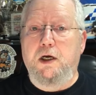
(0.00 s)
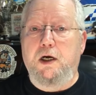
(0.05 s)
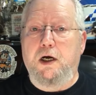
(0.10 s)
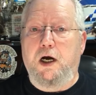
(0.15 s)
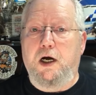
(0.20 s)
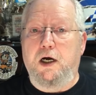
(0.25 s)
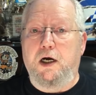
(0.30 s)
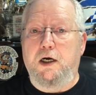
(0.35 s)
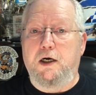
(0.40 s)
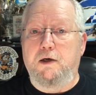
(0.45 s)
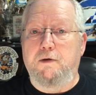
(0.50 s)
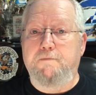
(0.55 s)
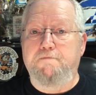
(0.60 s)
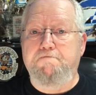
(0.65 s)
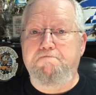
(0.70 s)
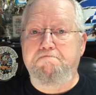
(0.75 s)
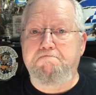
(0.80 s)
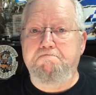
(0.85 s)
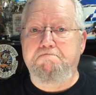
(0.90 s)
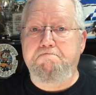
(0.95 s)

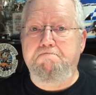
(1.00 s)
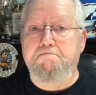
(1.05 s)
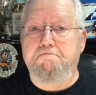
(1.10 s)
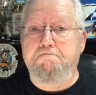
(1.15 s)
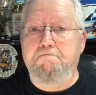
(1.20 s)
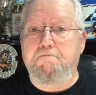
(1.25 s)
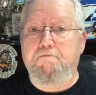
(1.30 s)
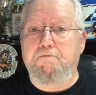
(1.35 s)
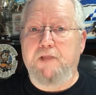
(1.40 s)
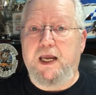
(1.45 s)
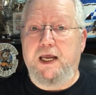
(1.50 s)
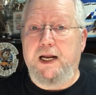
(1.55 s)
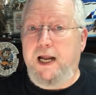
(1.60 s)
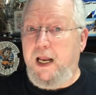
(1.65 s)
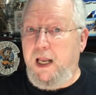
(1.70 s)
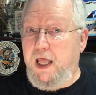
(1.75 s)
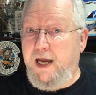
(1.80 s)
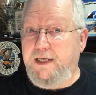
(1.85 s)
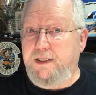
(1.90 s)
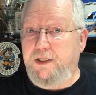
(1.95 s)
And I
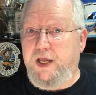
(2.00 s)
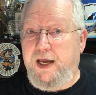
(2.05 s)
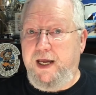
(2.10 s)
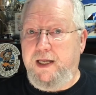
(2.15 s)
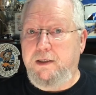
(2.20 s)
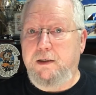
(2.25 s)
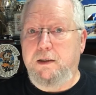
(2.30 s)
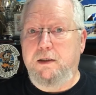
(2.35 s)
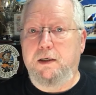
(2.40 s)
like that.